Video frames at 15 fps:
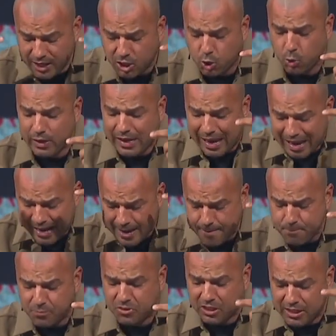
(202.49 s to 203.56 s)

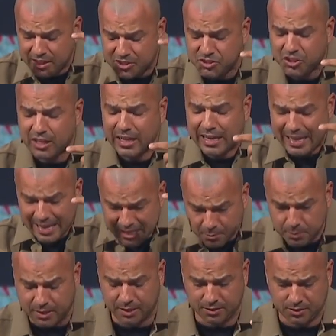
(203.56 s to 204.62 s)
create these
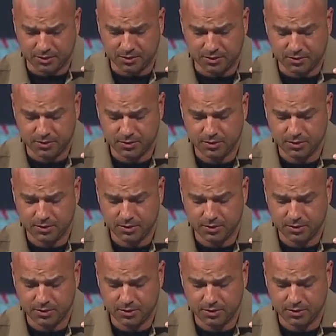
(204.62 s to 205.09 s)
enemies.